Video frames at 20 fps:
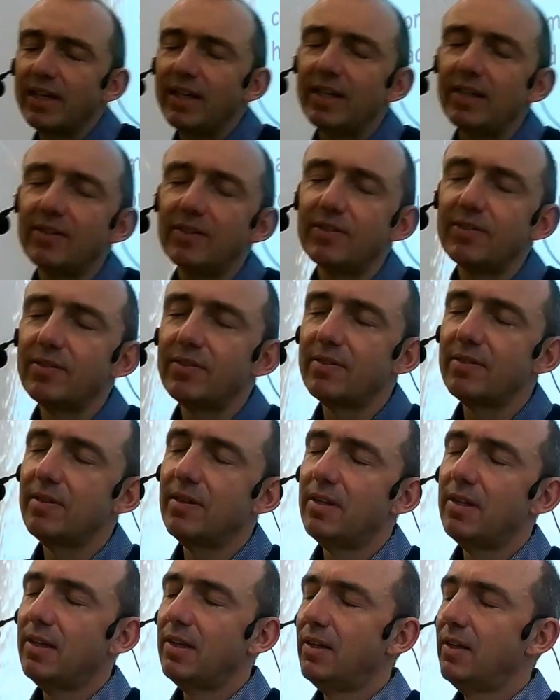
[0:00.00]
in us,
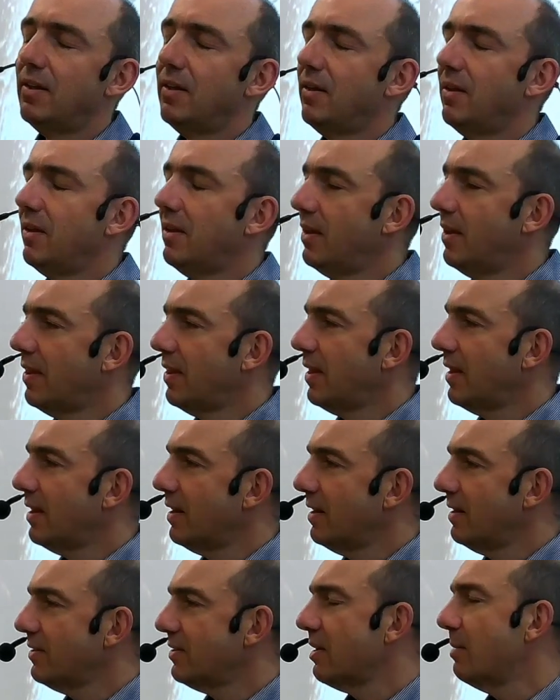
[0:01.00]

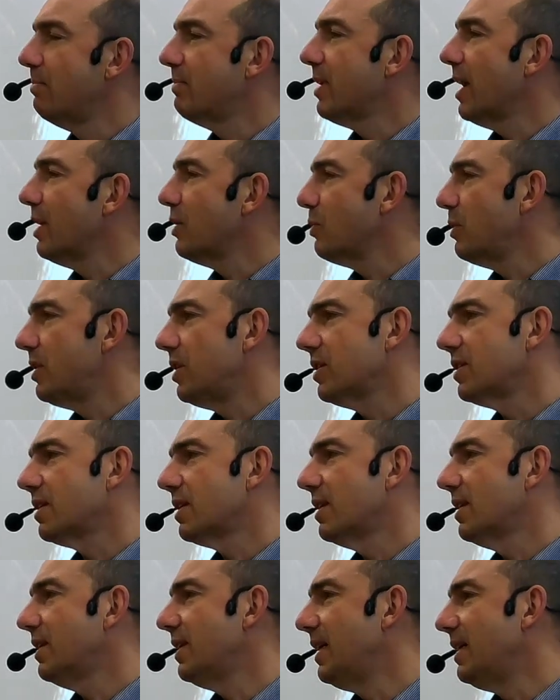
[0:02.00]
sometimes we
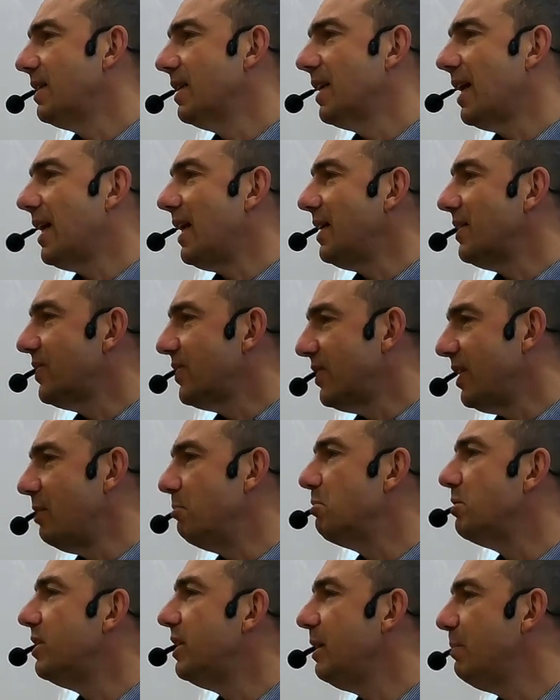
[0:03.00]
just need to let it
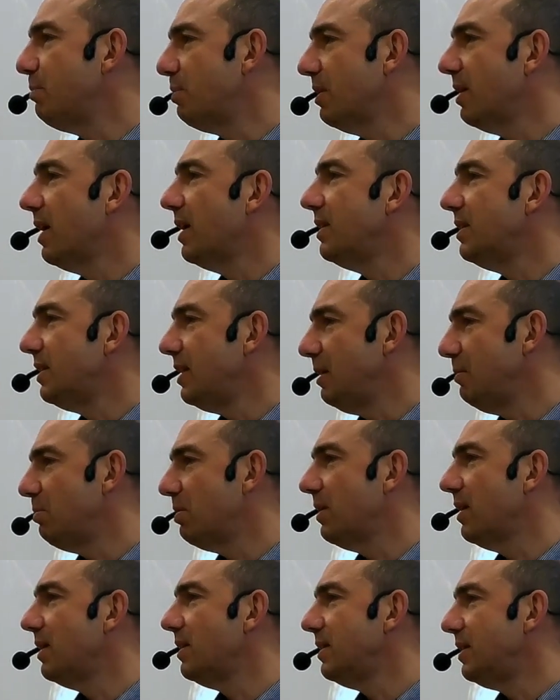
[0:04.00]
seep deeper and
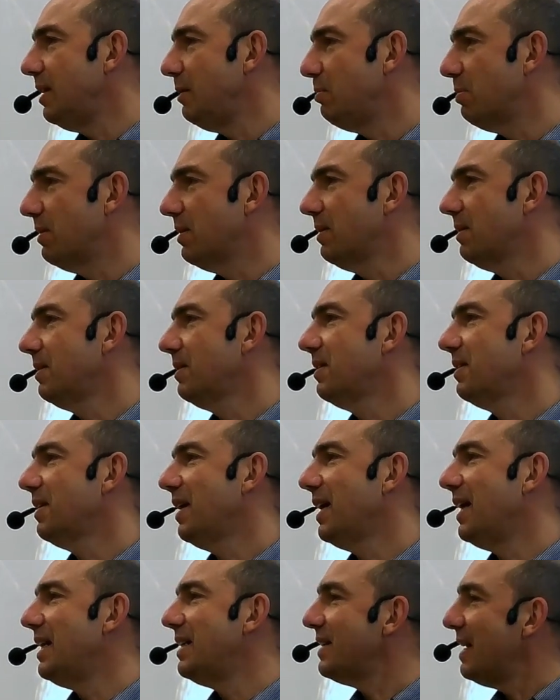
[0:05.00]
deeper and deeper,
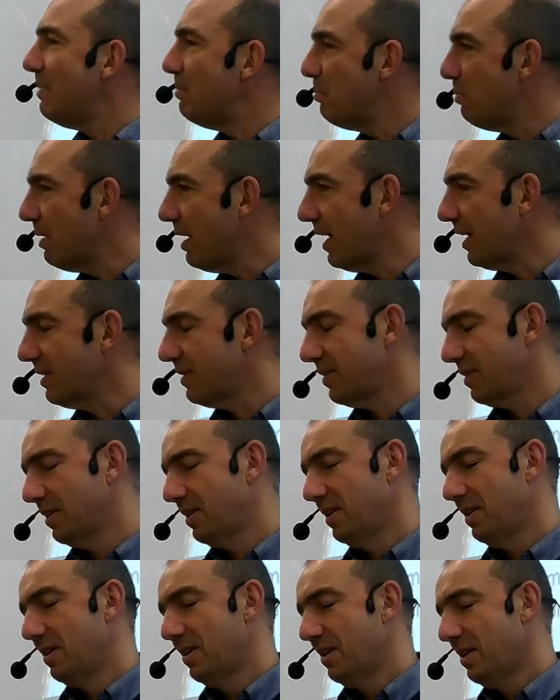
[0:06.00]
and its impact
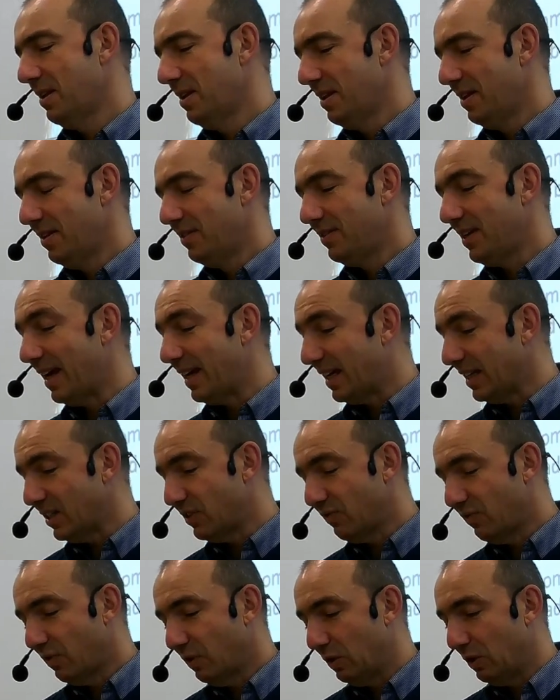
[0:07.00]
take its
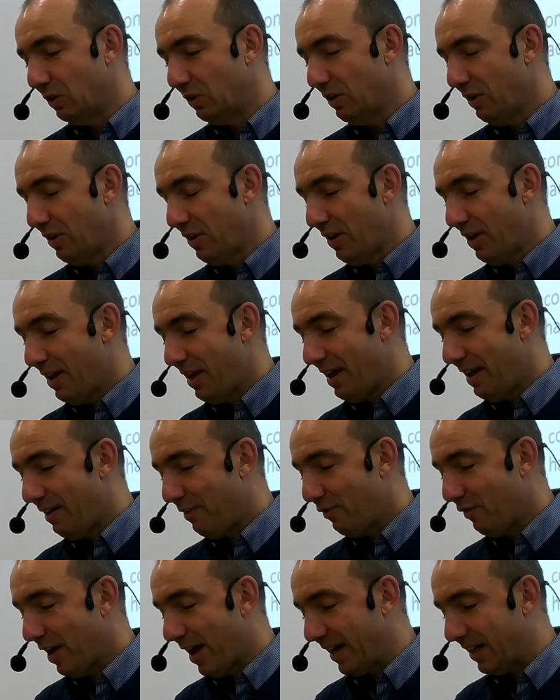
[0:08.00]
full
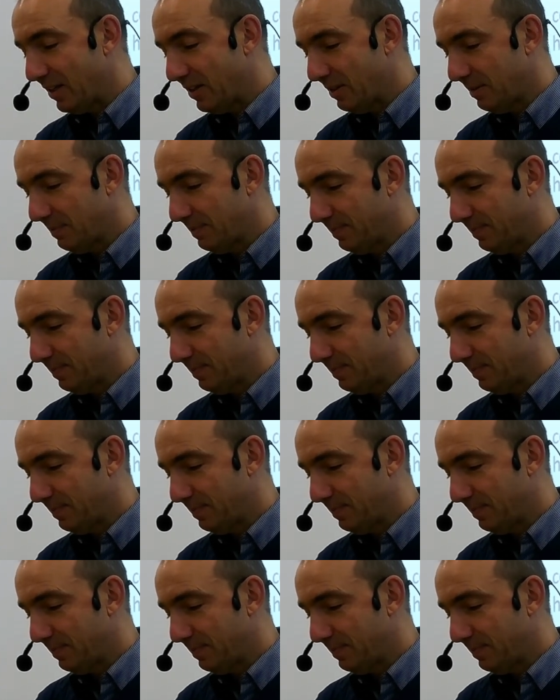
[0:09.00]
effect.